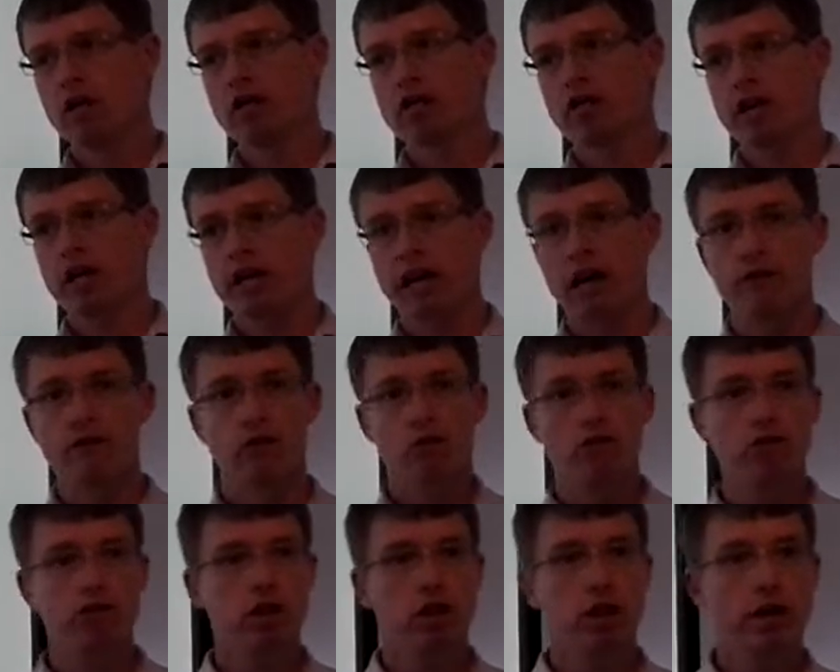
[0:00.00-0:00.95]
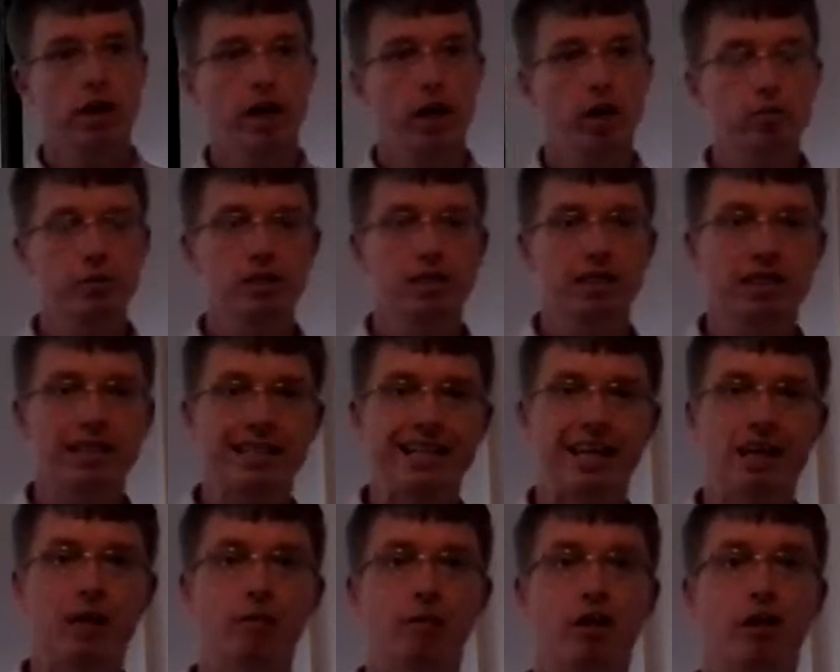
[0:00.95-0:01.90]
TOGAF also helps us to
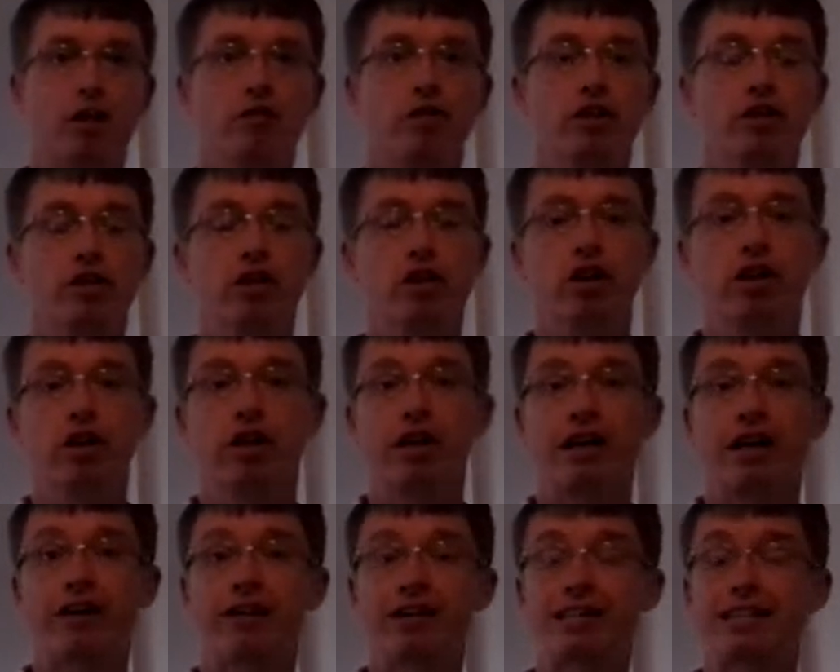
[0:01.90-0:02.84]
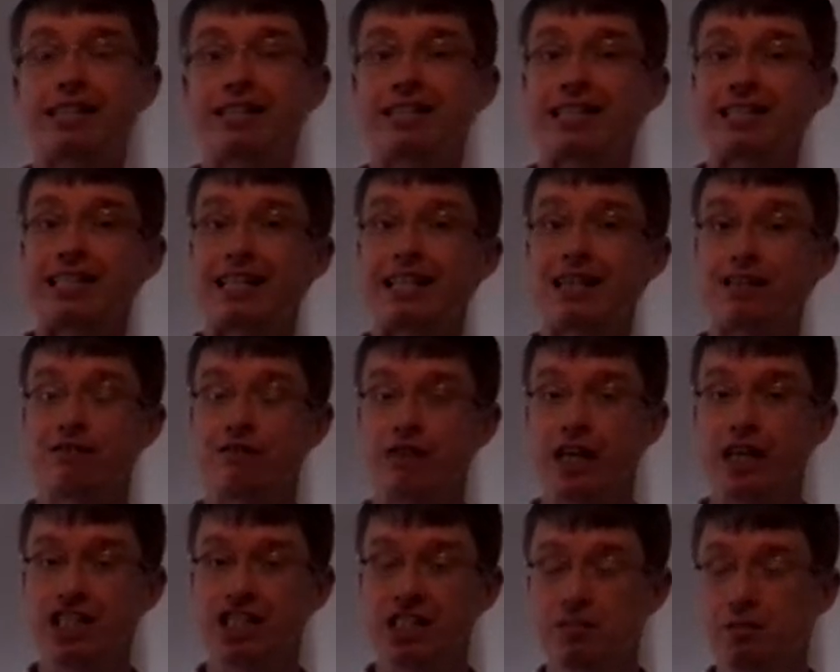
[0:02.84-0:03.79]
get a better return on our existing
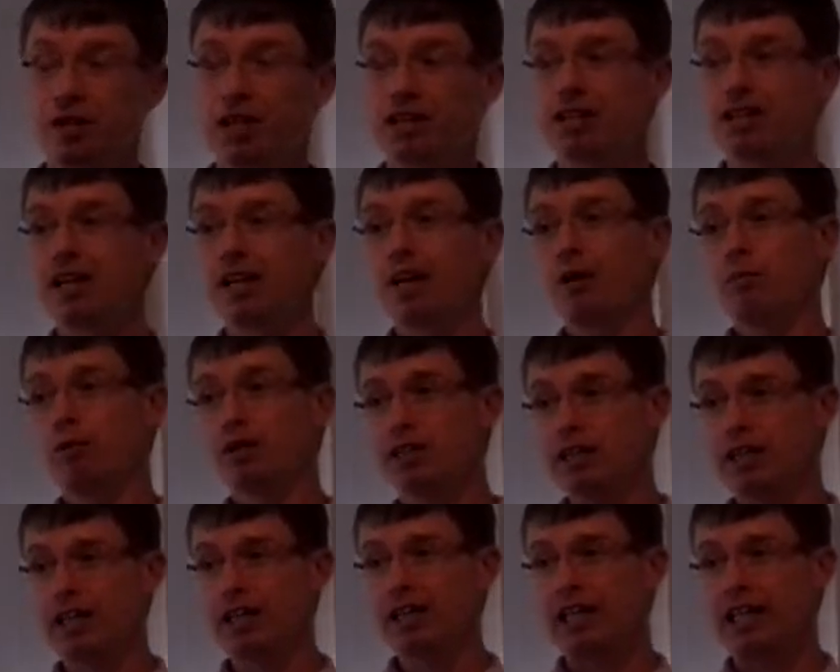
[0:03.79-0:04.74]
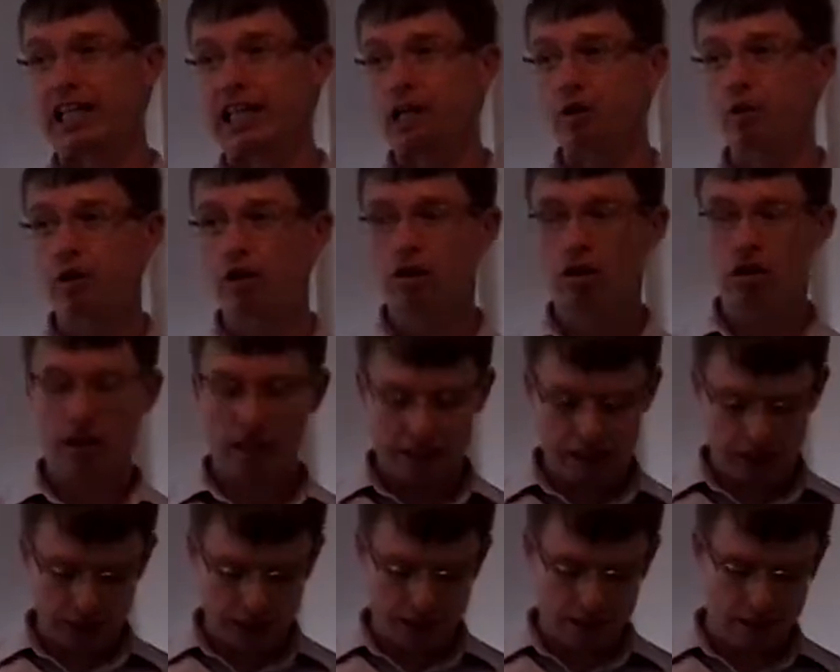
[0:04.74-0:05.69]
investment, particularly where
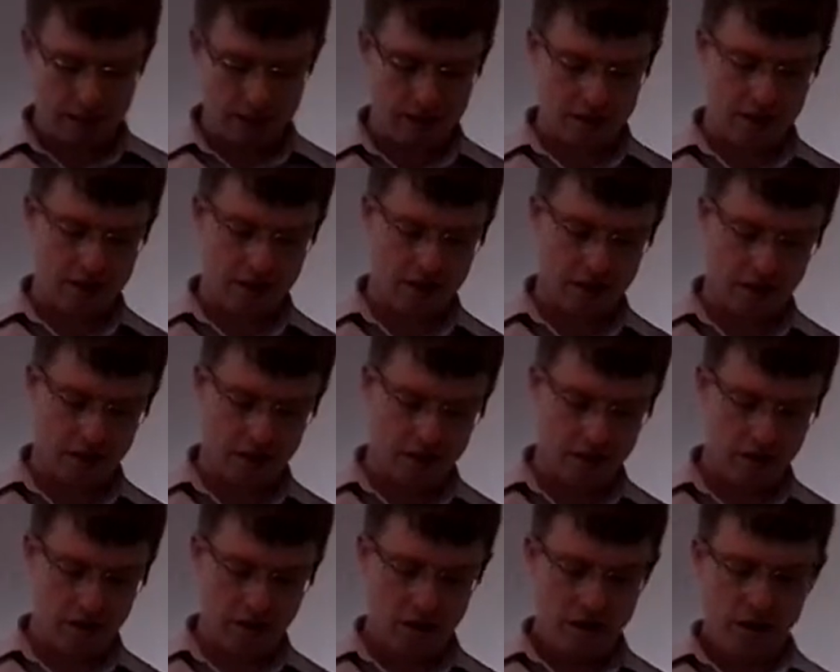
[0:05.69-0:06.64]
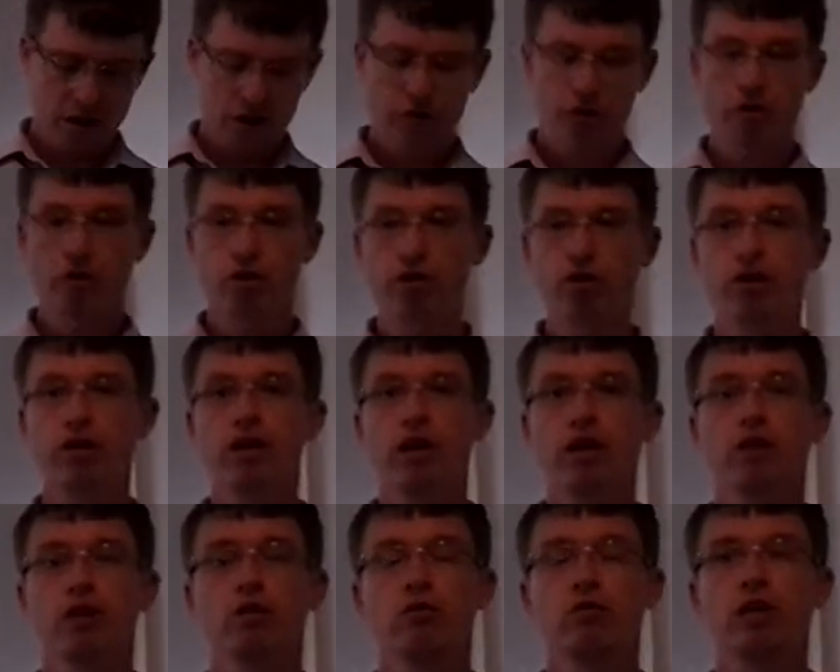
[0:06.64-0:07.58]
IT is concerned,
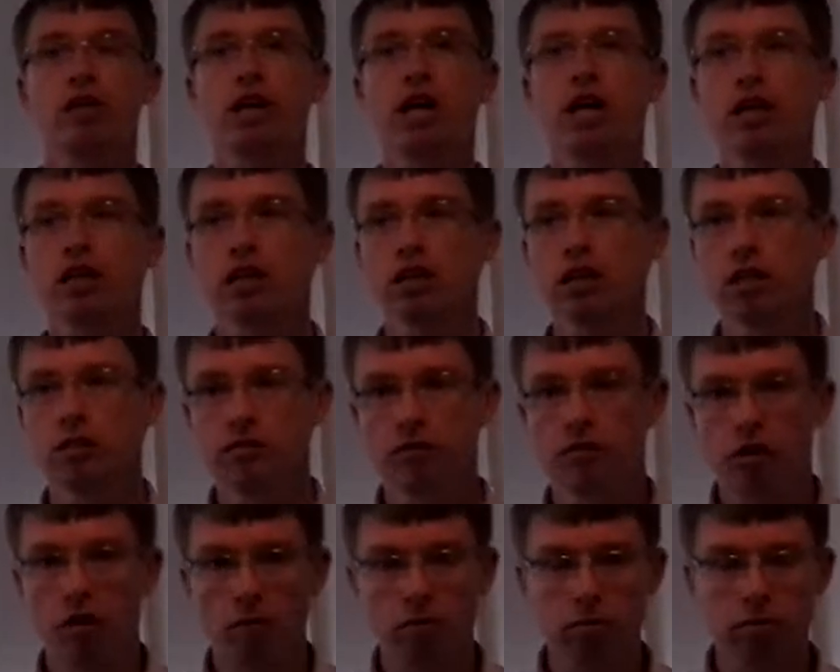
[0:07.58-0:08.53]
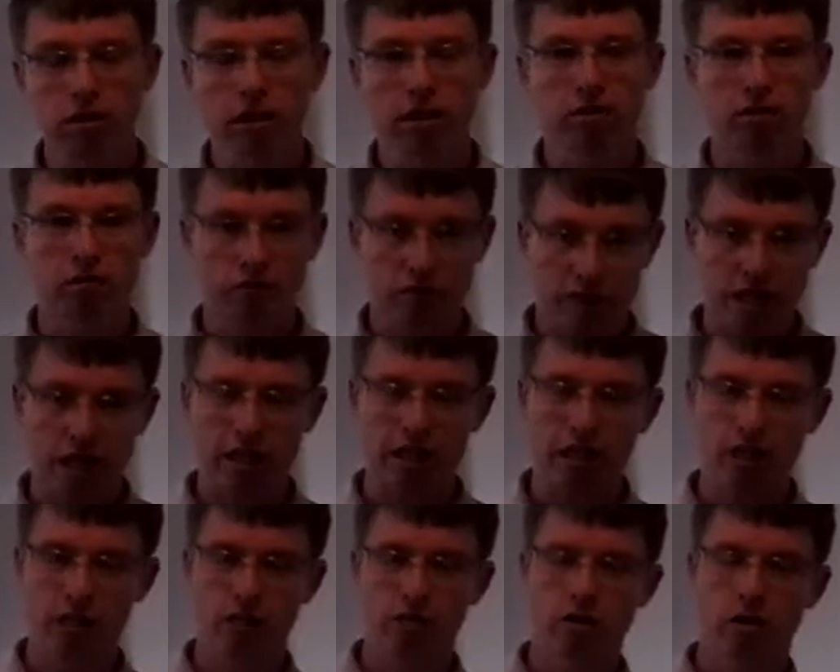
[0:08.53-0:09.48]
through the reduction
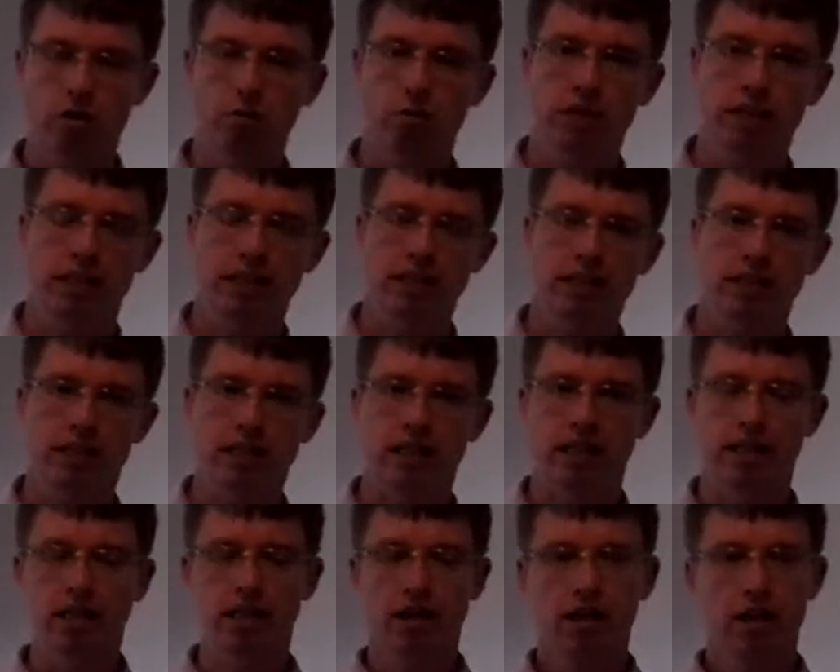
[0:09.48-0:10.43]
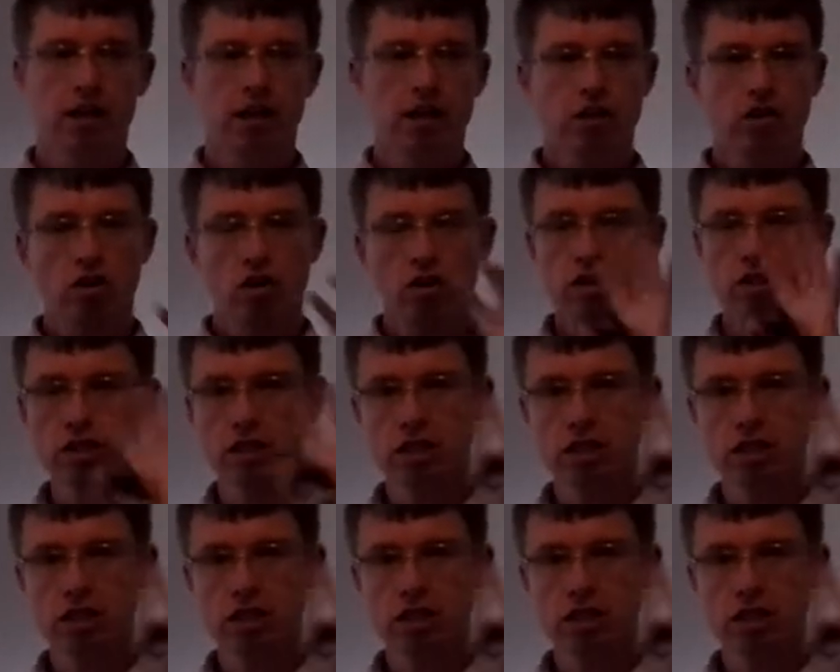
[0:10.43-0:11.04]
of complexity, not